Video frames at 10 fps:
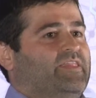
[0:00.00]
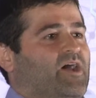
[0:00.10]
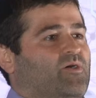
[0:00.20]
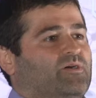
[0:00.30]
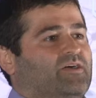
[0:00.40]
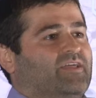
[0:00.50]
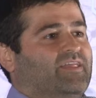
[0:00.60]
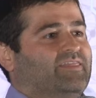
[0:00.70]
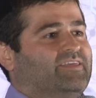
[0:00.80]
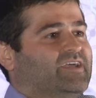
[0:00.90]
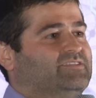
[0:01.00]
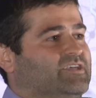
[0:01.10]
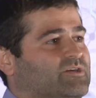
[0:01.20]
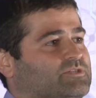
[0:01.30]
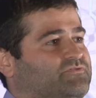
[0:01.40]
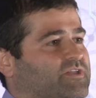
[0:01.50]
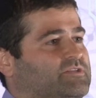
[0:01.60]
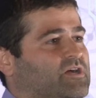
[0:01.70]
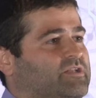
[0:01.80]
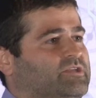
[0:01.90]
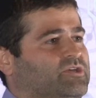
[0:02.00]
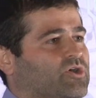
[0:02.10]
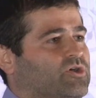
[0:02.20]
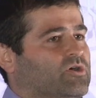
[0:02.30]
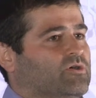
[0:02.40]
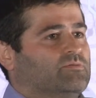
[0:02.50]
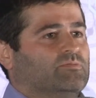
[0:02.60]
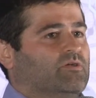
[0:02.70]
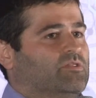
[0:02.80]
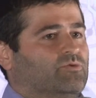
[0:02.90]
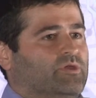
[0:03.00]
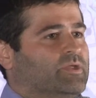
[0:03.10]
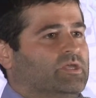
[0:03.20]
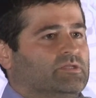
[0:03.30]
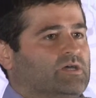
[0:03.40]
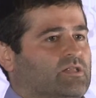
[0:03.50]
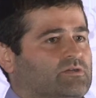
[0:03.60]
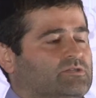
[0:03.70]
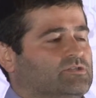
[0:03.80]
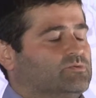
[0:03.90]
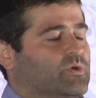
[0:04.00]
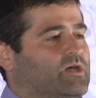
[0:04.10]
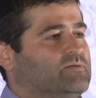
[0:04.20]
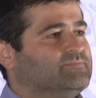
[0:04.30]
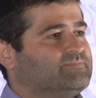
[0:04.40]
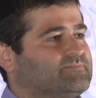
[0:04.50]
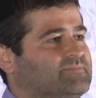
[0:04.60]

Now, the idea was funded on Indiegogo, $3 million as well.